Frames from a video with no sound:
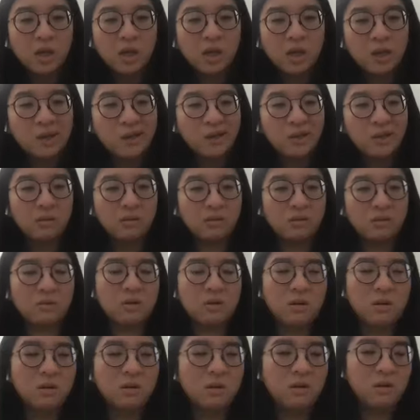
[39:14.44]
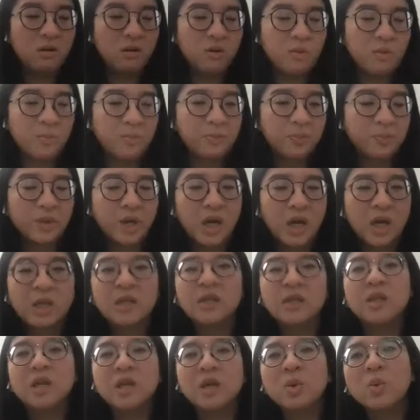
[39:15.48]
And
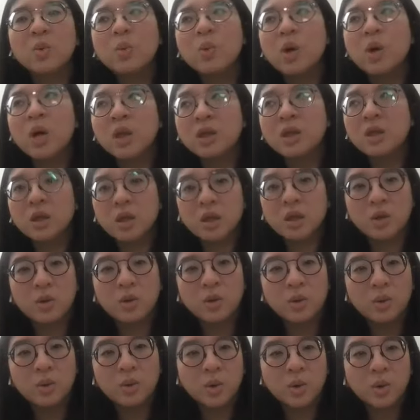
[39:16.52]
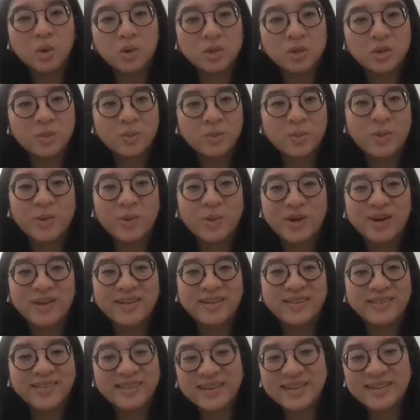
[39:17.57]
I think one most
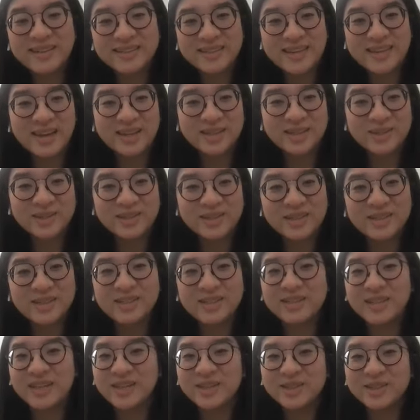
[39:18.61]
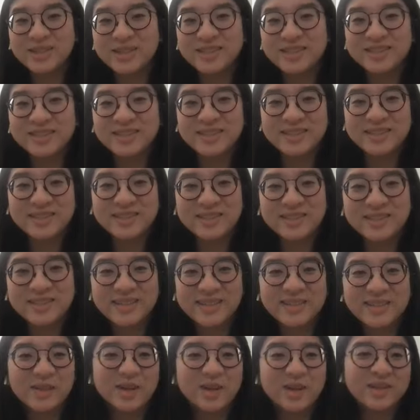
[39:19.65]
important thing is actually connections.
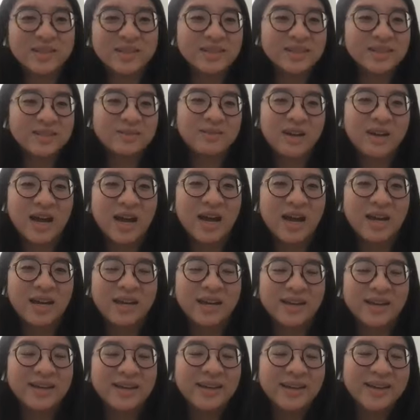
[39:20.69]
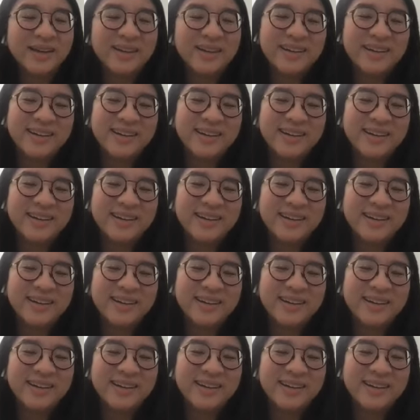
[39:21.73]
John is crying.